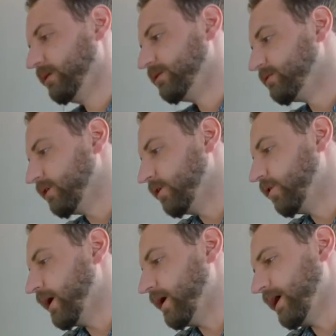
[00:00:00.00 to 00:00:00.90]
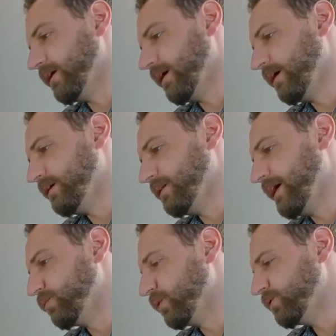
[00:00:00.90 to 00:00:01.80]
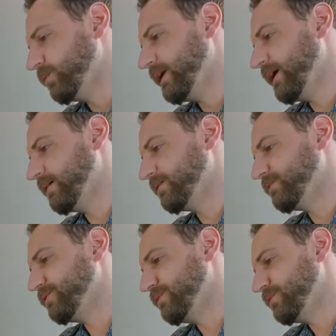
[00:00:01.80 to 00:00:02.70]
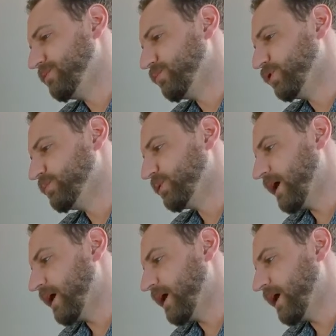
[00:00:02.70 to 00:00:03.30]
So at work, we have multiple